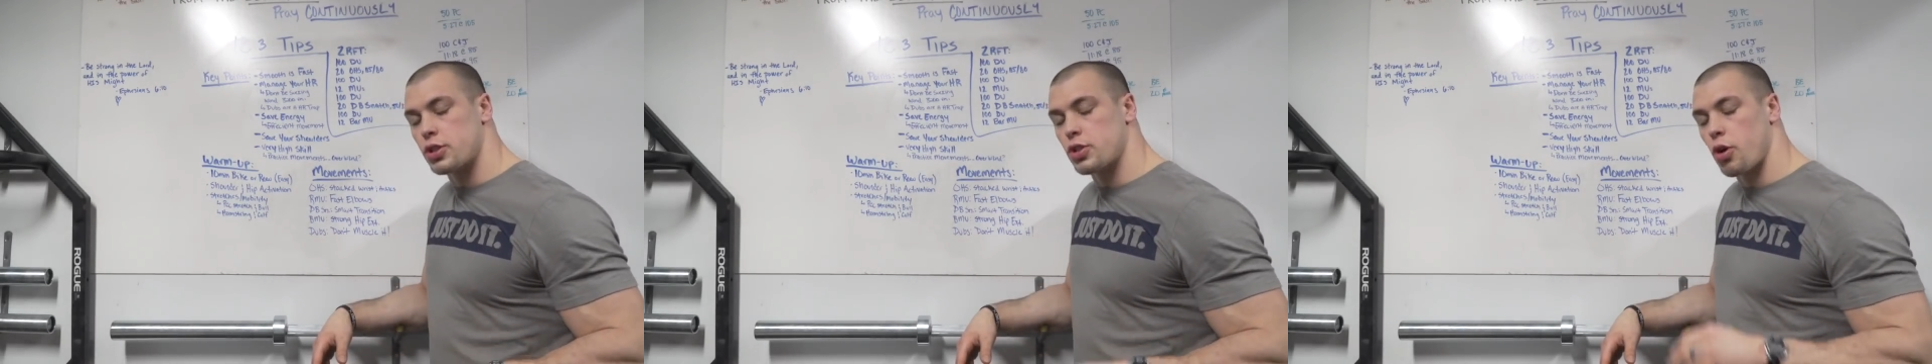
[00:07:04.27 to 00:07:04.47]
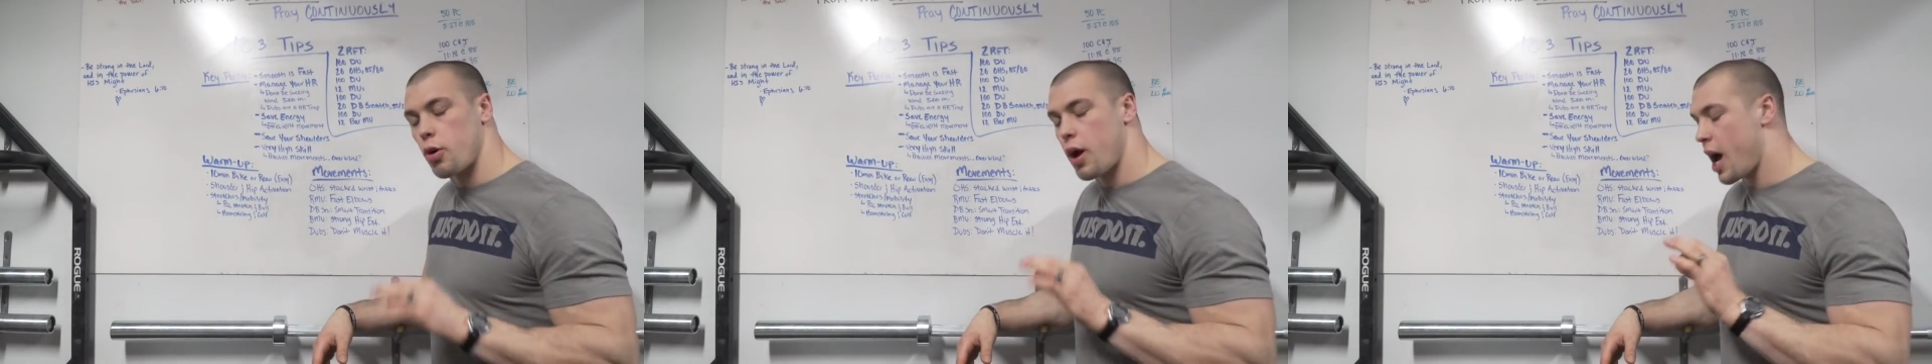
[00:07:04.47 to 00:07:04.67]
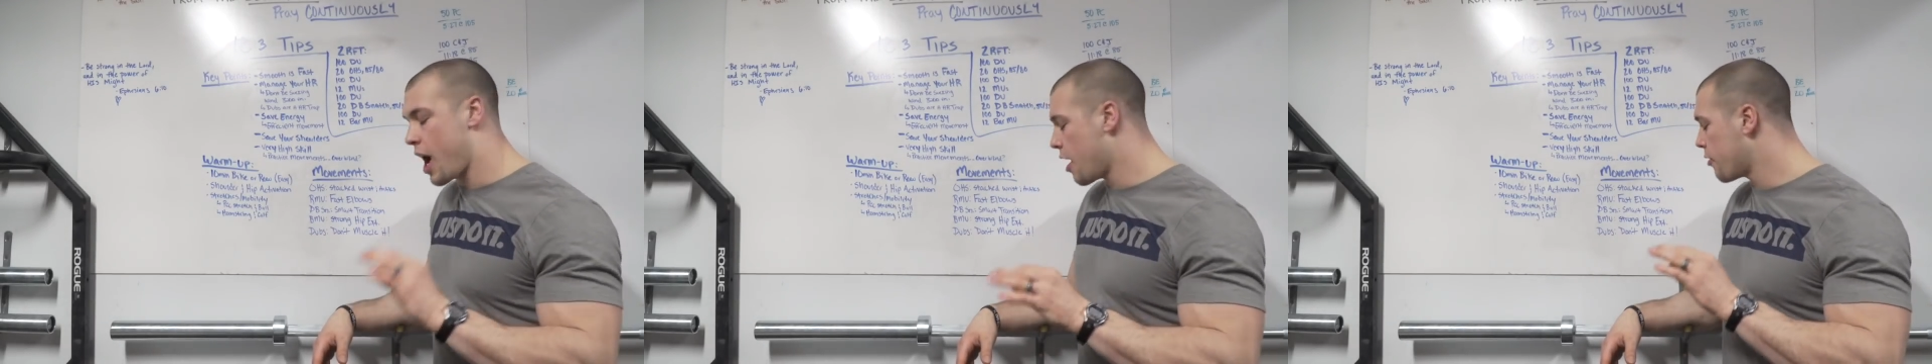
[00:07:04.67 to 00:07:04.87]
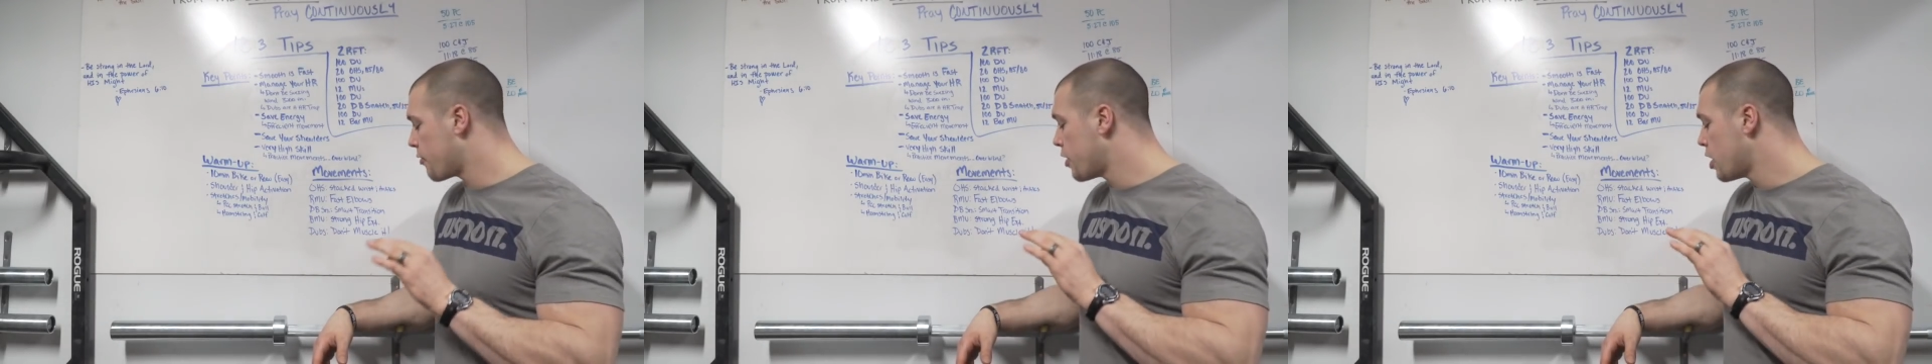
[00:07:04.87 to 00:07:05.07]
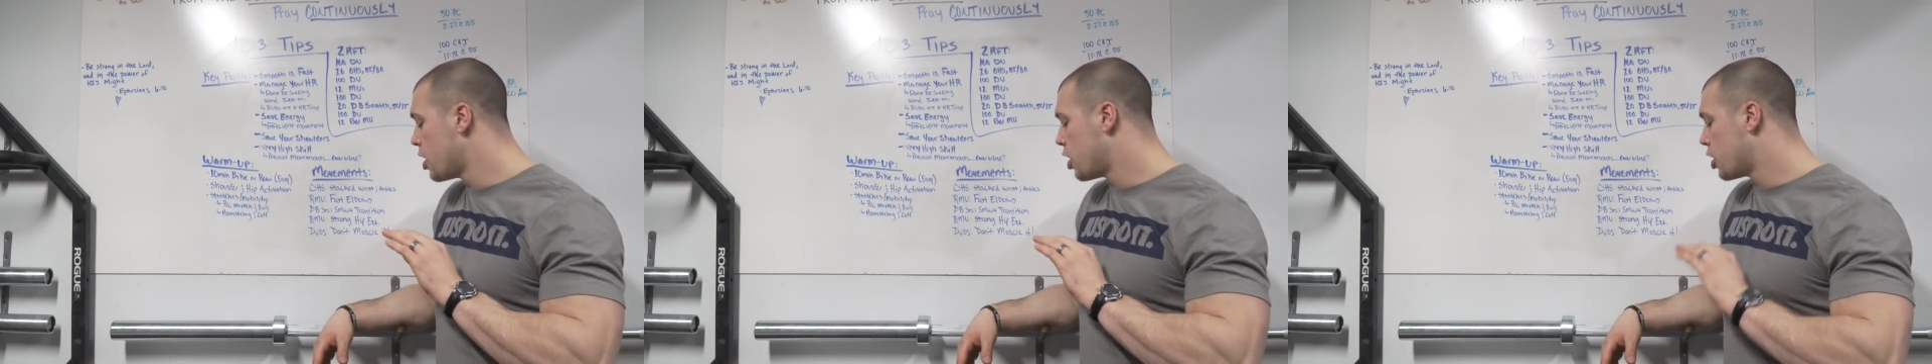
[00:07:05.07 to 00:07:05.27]
So
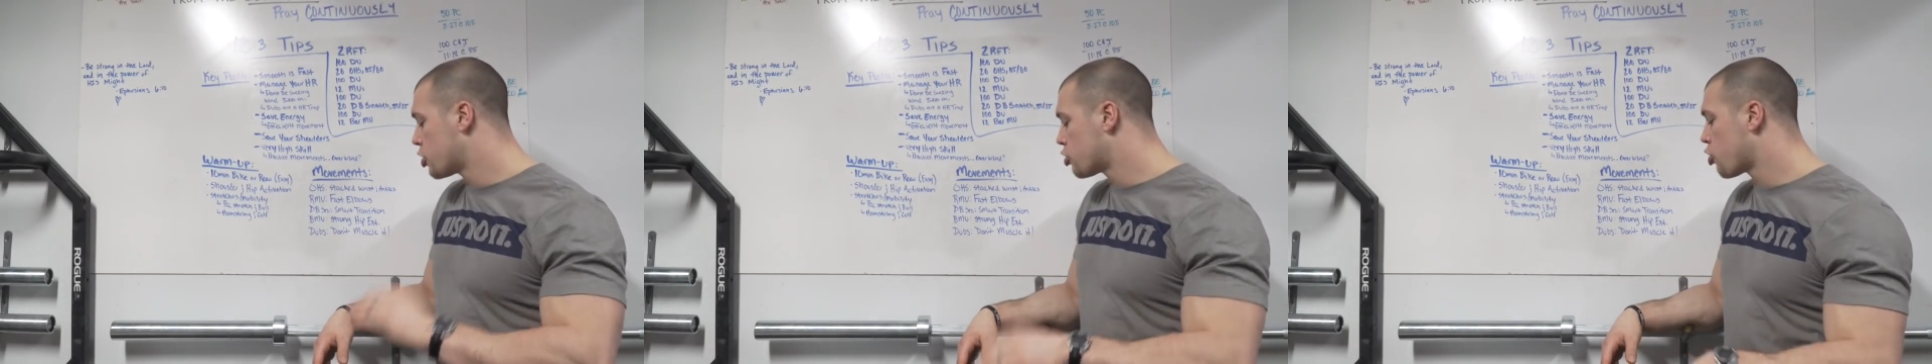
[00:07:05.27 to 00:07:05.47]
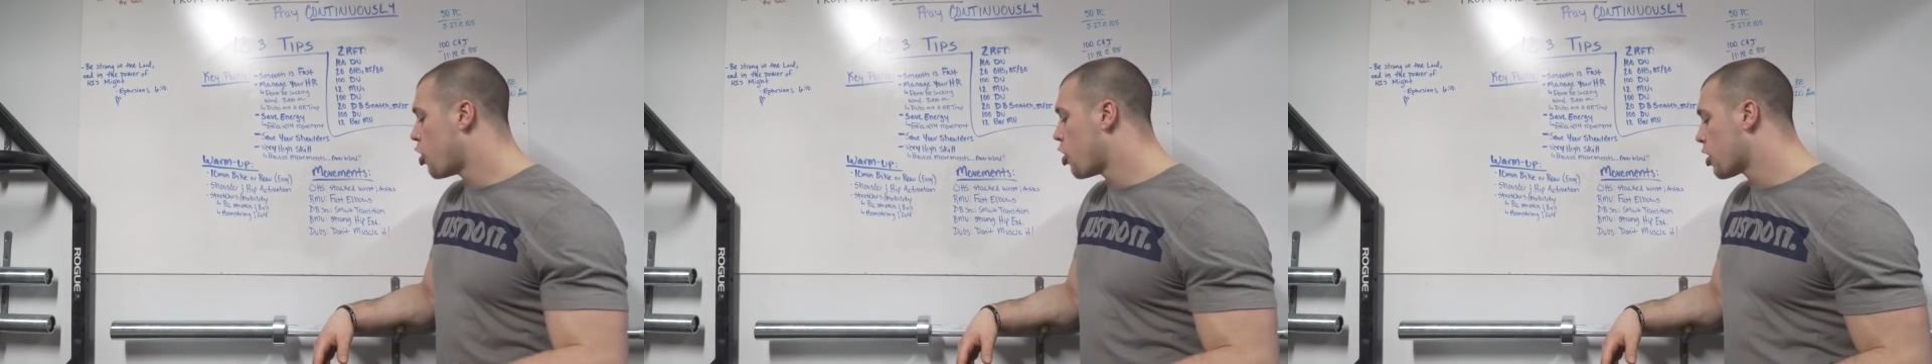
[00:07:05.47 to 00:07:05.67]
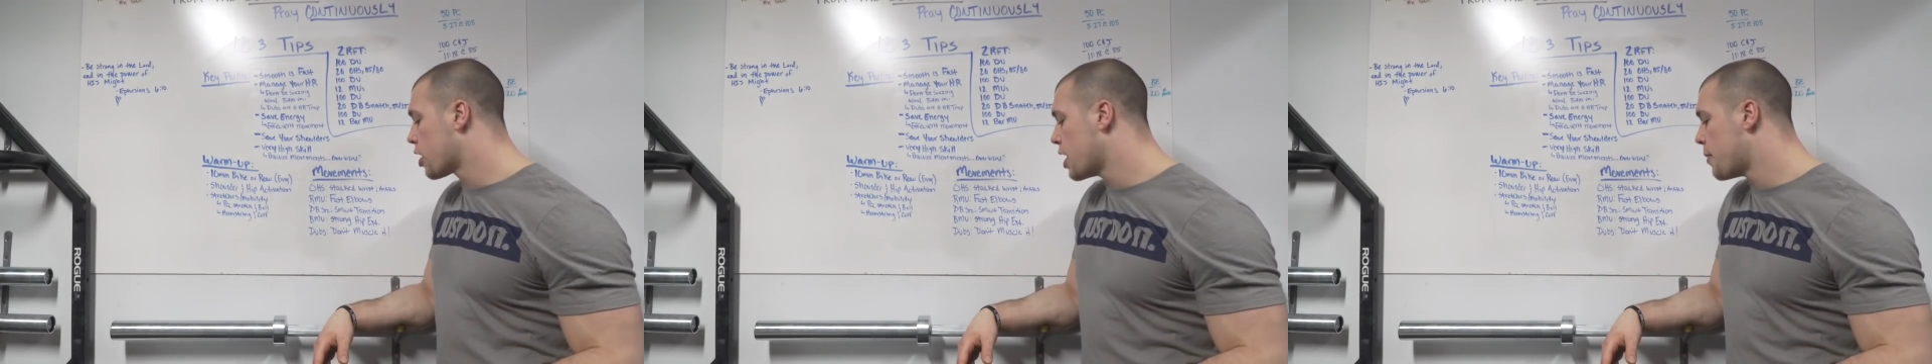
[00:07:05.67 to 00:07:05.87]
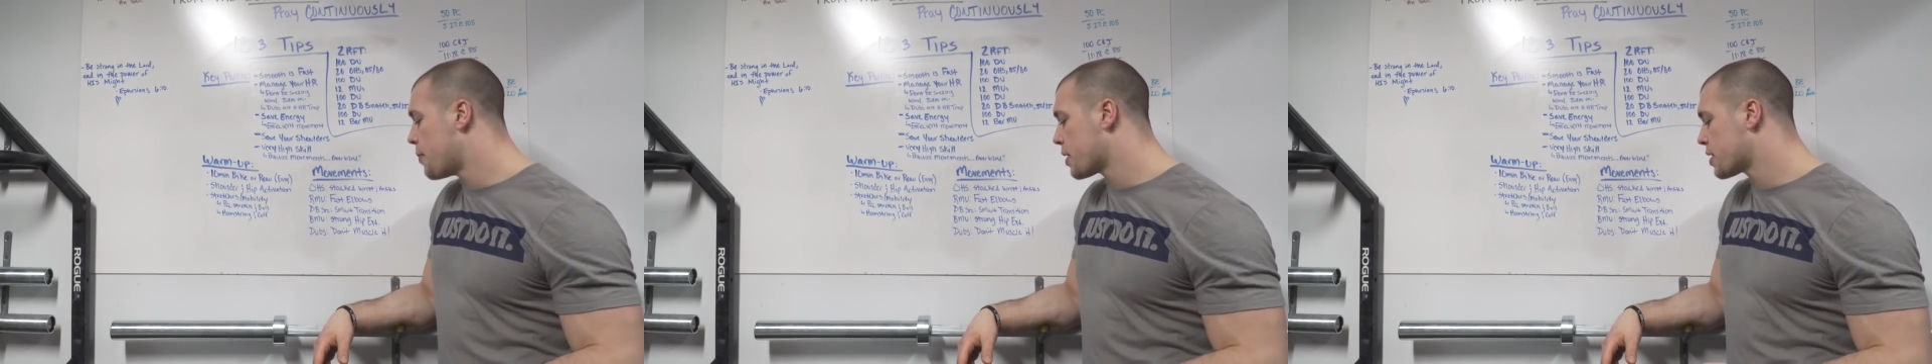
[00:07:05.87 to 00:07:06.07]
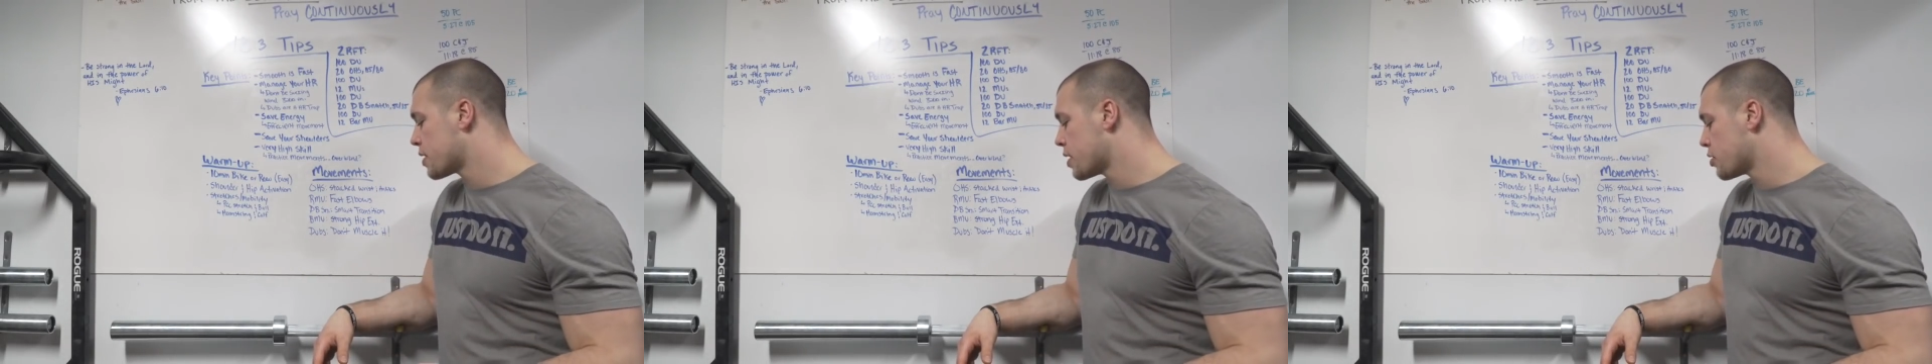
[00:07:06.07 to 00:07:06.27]
have a strong
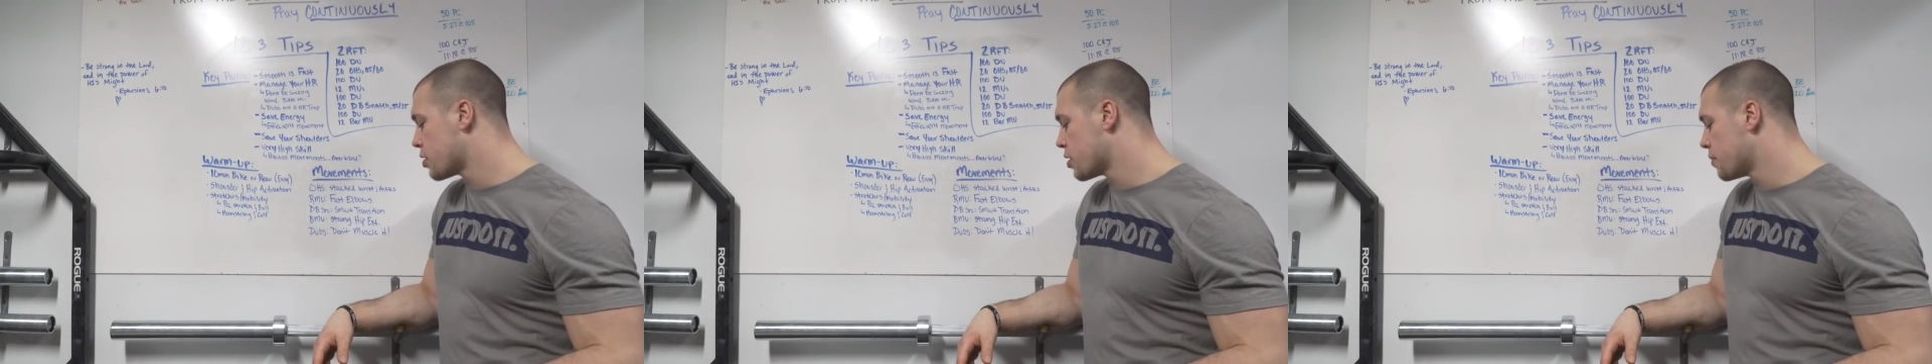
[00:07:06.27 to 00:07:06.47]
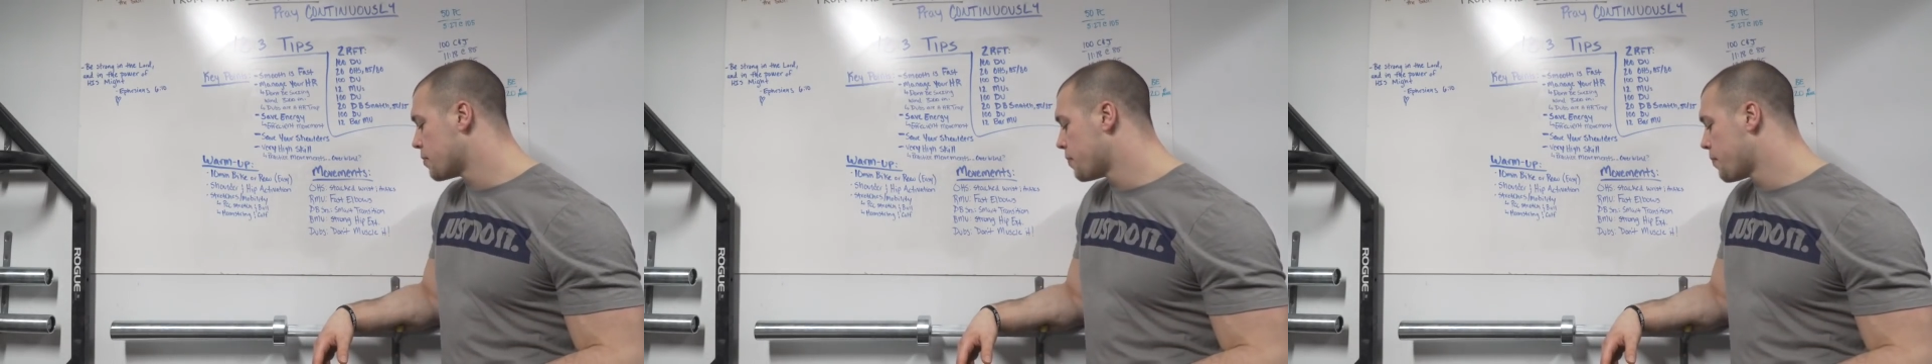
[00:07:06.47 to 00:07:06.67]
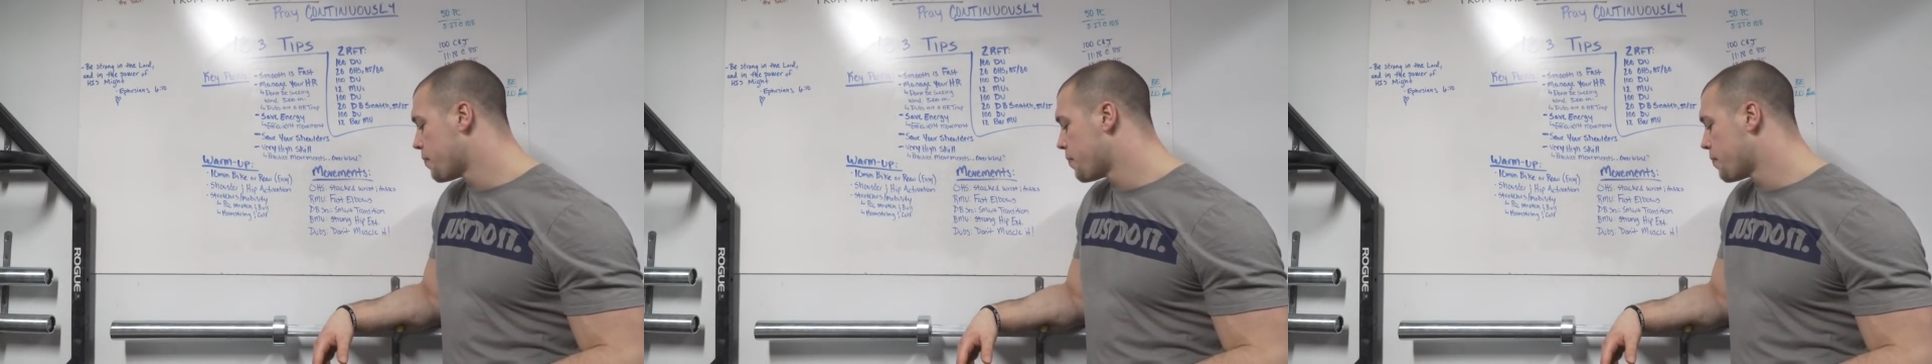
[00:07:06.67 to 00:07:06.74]
hip extension.